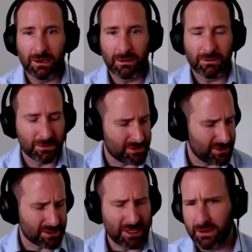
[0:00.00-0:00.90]
There's
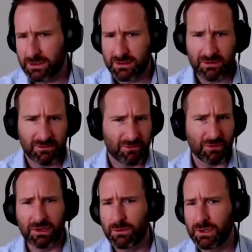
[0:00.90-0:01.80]
discounts,
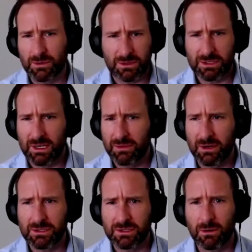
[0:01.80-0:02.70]
free resources out there.
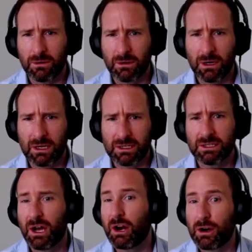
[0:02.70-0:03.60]
So it's
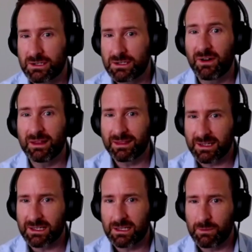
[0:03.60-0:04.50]
not hard to find things
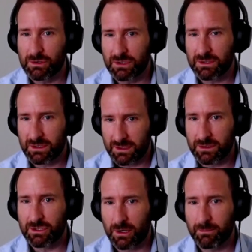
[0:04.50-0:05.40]
to keep your skills sharp.